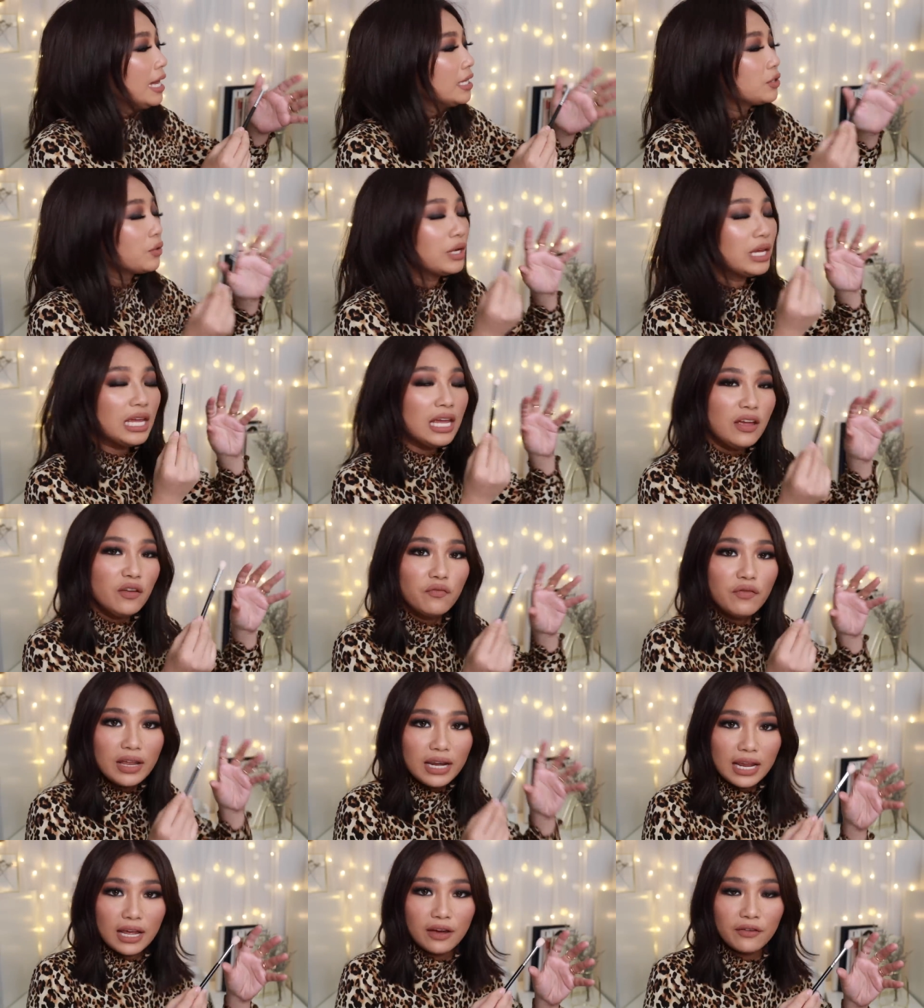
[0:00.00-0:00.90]
So,
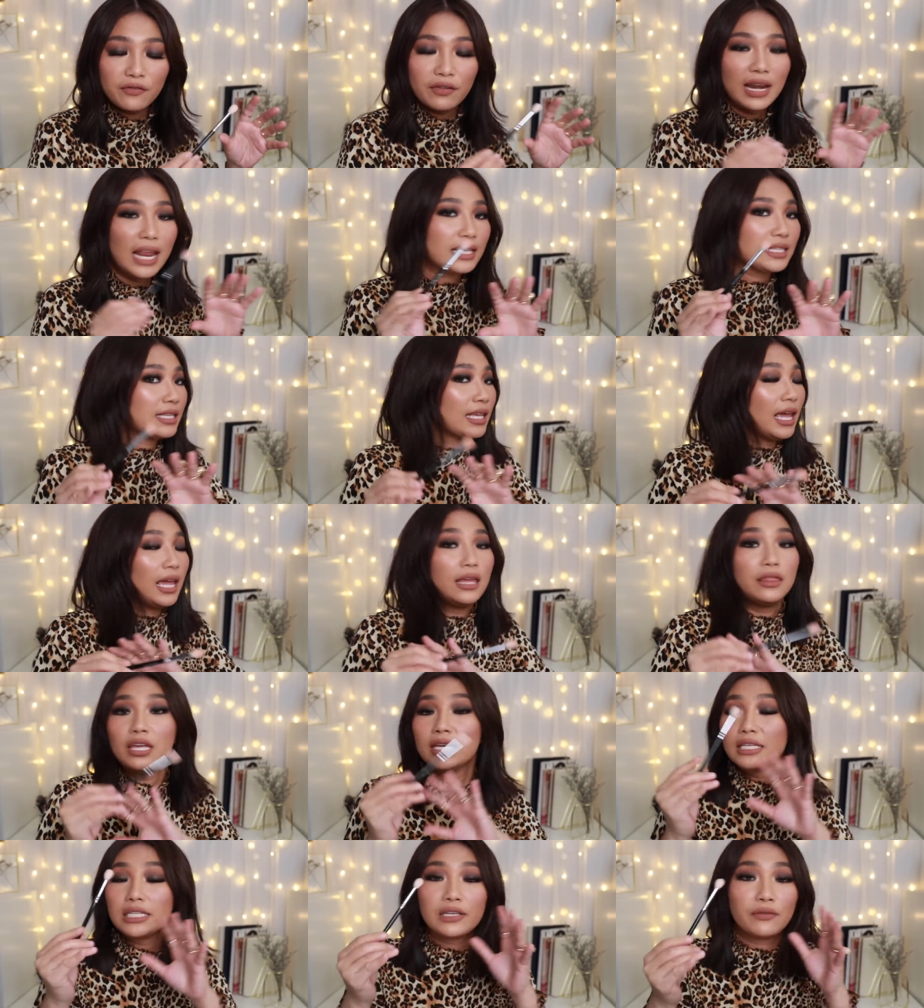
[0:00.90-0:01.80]
even if, let's say,
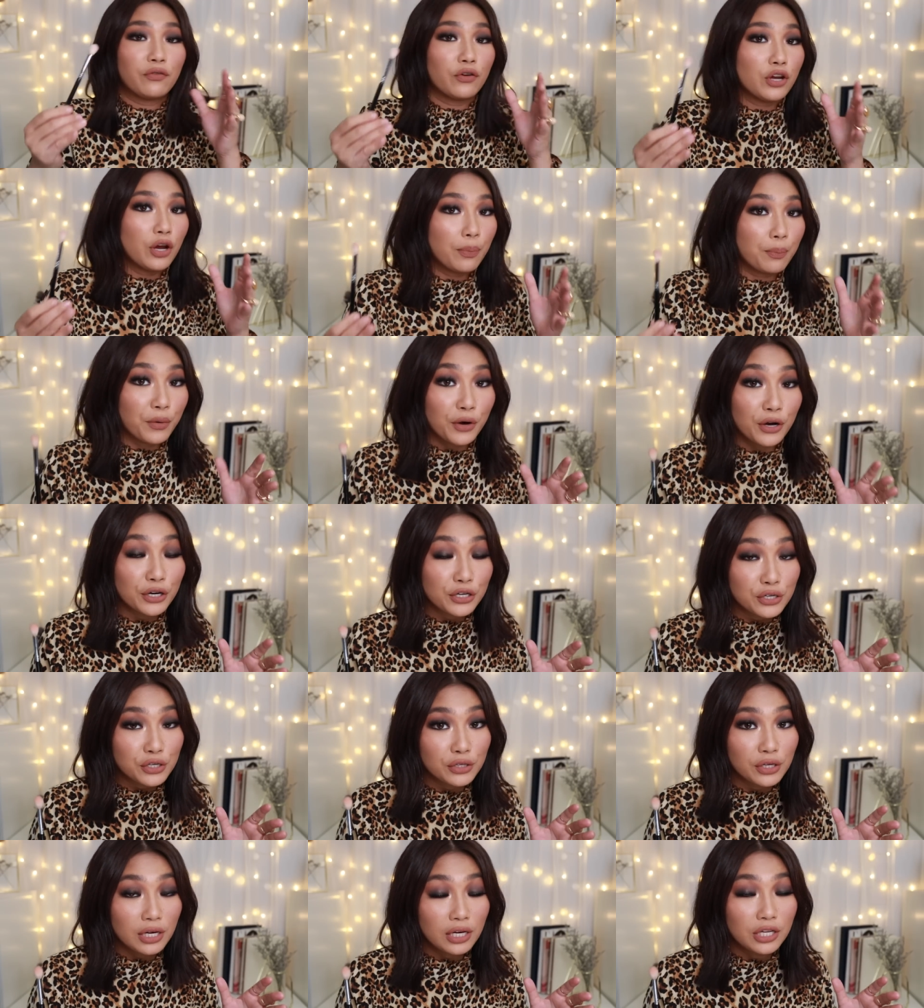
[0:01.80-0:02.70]
this is for your
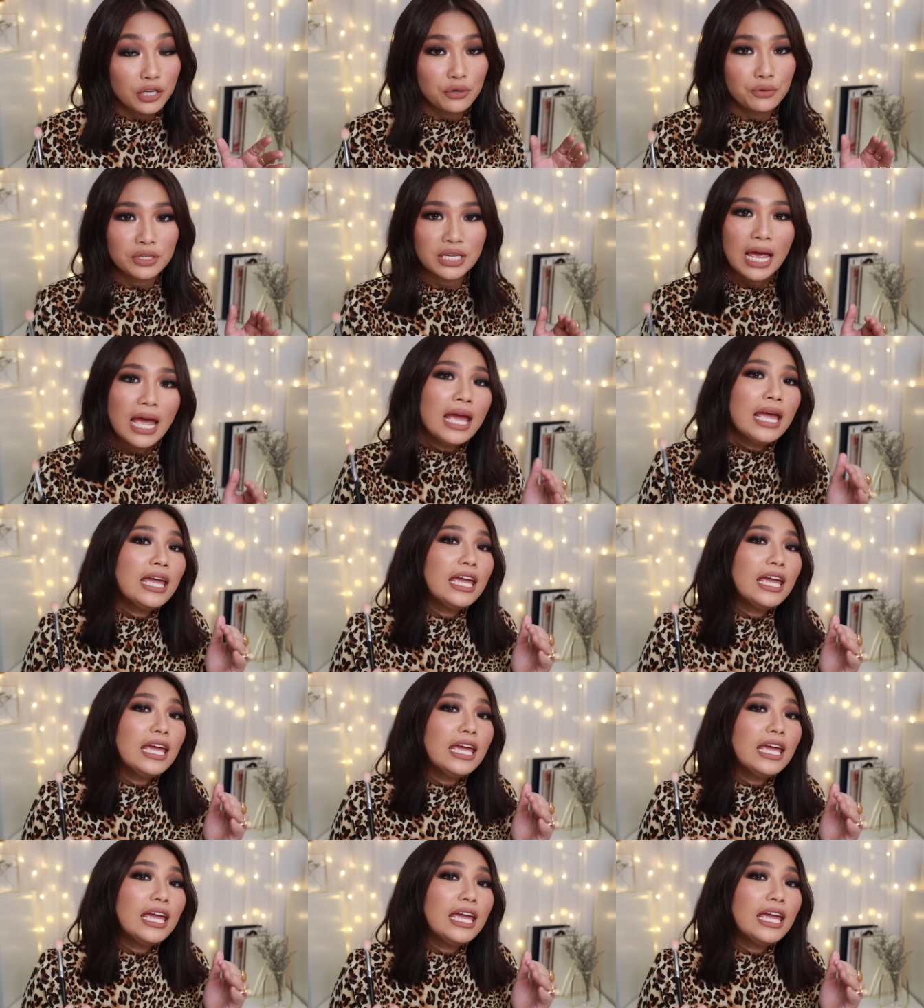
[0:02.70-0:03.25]
personal use,